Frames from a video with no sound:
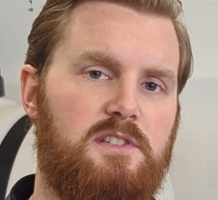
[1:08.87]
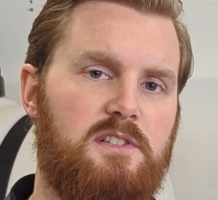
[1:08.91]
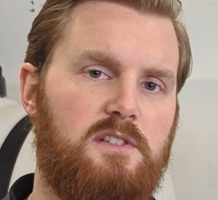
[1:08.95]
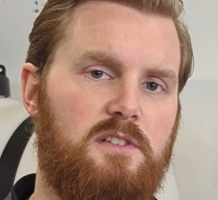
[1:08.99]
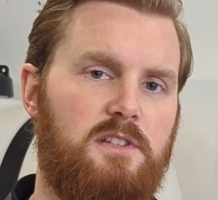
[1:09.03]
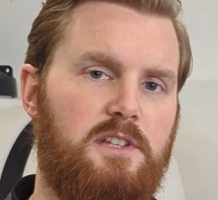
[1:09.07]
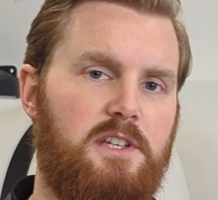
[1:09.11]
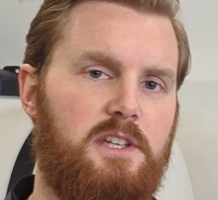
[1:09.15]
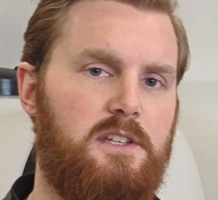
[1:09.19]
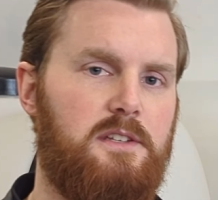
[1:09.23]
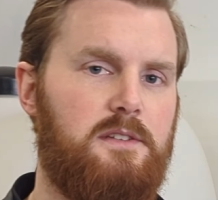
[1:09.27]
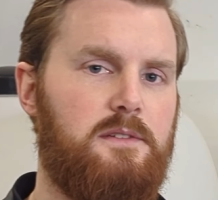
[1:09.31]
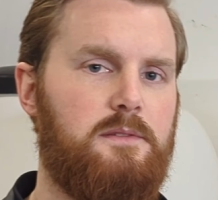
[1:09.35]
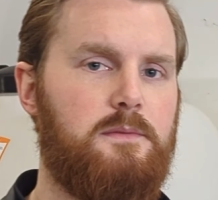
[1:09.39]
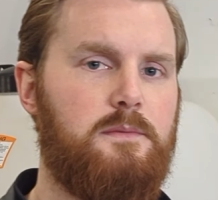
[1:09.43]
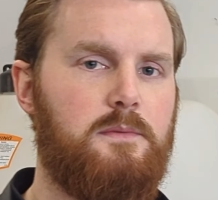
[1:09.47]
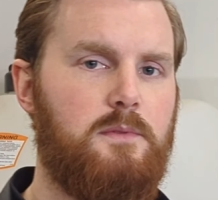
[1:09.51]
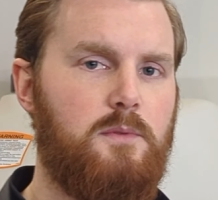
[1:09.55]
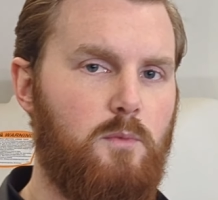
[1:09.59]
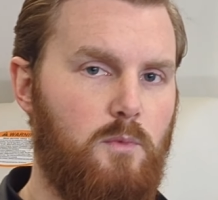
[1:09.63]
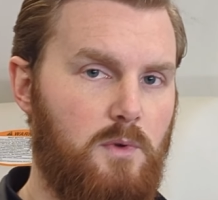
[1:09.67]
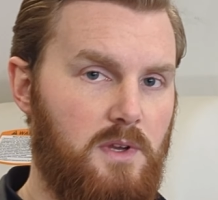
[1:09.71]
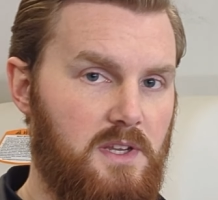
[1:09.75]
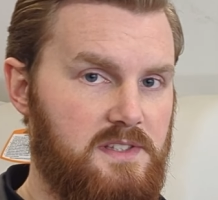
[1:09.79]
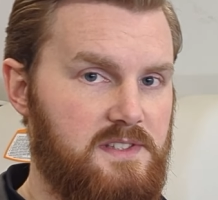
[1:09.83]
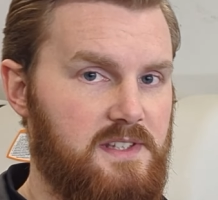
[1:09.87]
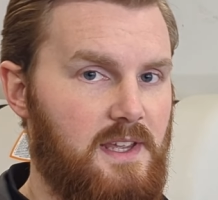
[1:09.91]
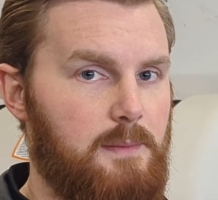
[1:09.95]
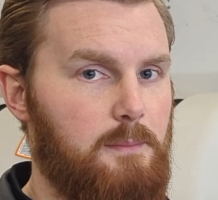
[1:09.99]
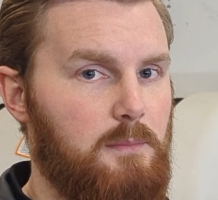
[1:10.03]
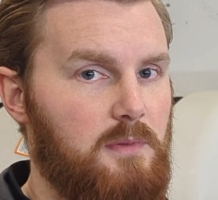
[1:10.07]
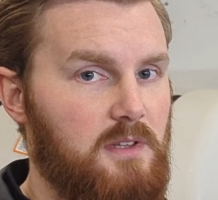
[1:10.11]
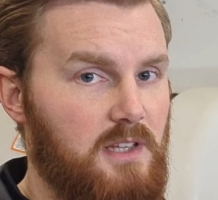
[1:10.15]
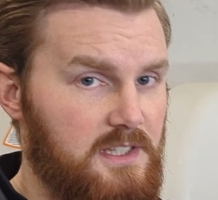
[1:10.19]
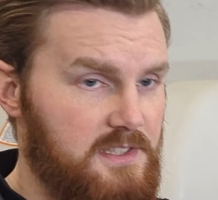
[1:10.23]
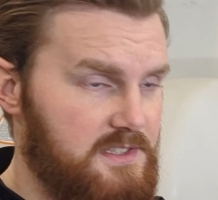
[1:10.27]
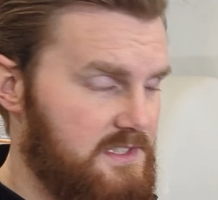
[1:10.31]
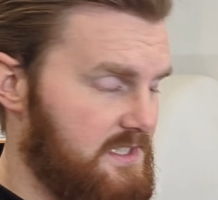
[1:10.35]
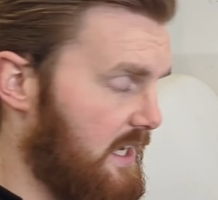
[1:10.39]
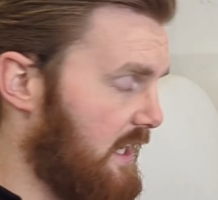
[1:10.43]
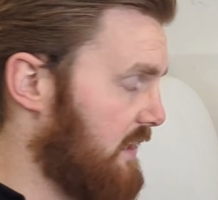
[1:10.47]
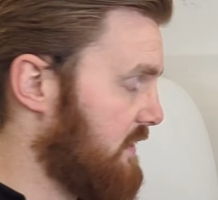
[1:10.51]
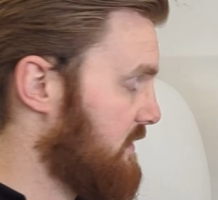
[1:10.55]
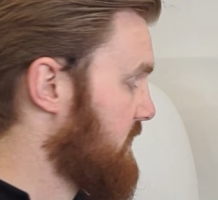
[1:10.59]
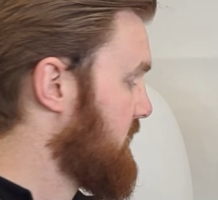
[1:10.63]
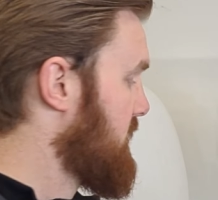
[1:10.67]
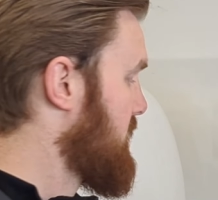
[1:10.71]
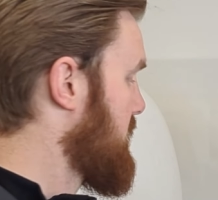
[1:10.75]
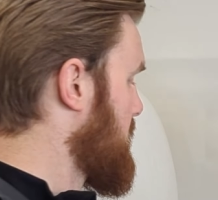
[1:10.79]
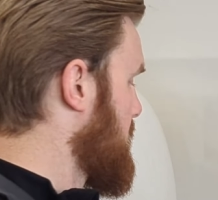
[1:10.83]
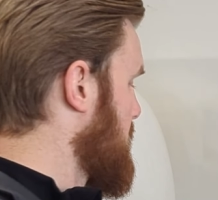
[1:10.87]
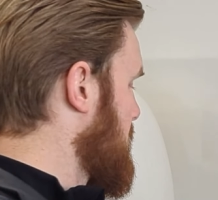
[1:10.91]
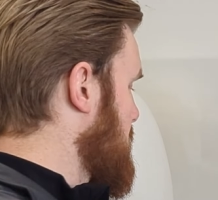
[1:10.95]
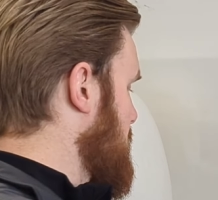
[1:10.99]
is clean, reassemble and test.